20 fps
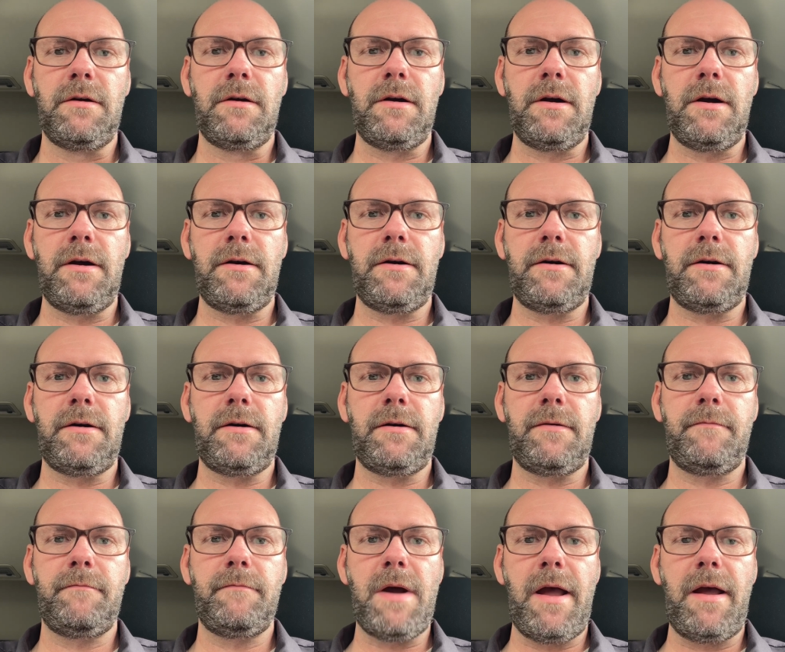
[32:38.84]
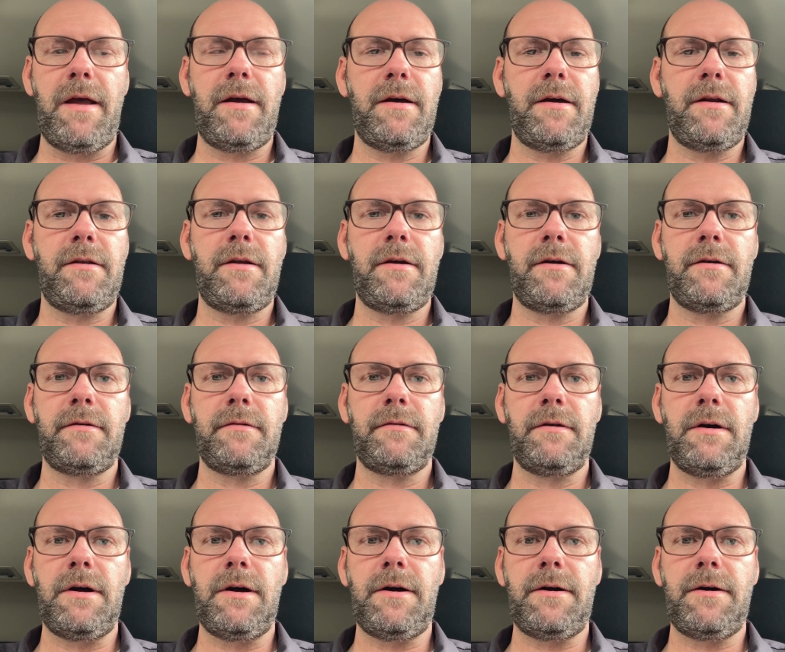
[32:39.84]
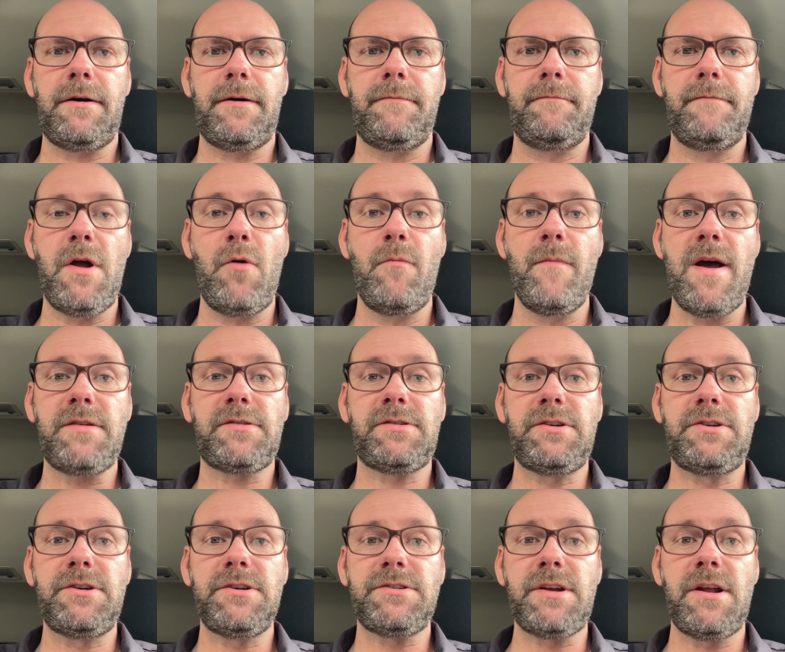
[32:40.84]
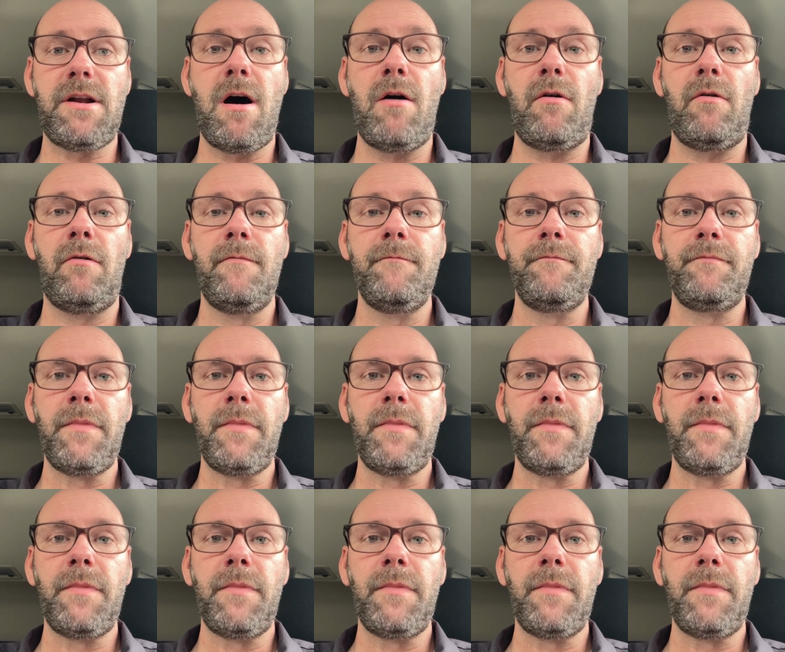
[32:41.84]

and no messages at all.